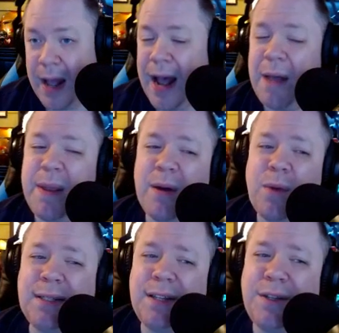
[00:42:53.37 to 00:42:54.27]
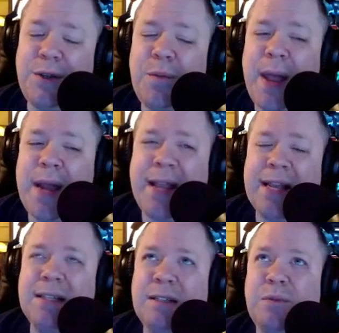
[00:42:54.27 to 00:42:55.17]
I mean, it wasn't too many
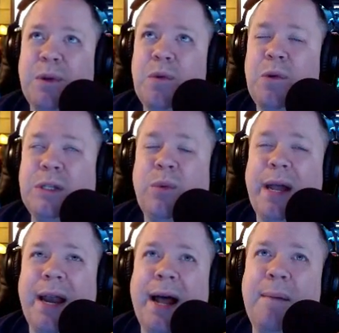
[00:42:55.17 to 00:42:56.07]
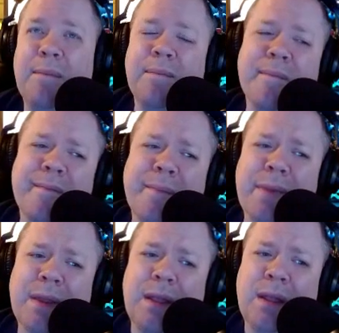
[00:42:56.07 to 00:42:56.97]
because it's what what's what um,
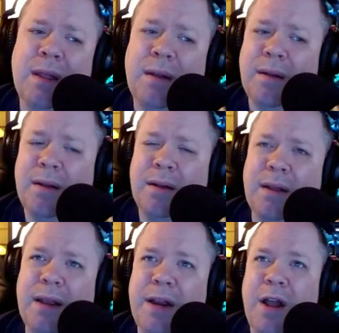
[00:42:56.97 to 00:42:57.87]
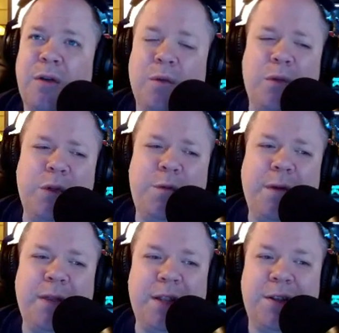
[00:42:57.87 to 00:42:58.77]
you know, New
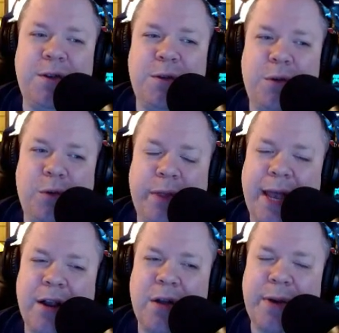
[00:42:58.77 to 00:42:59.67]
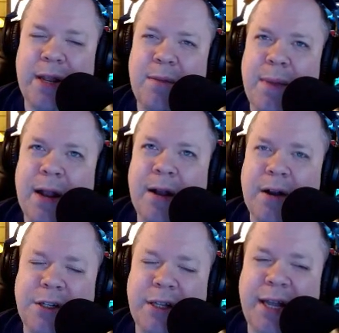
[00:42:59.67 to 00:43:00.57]
Fifty Two that got rid of the
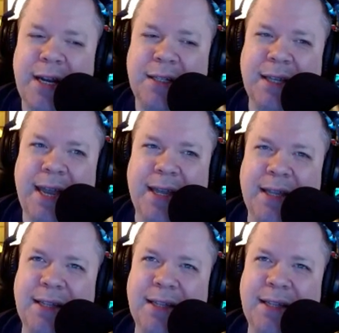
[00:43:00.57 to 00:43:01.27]
marriage, and then it's like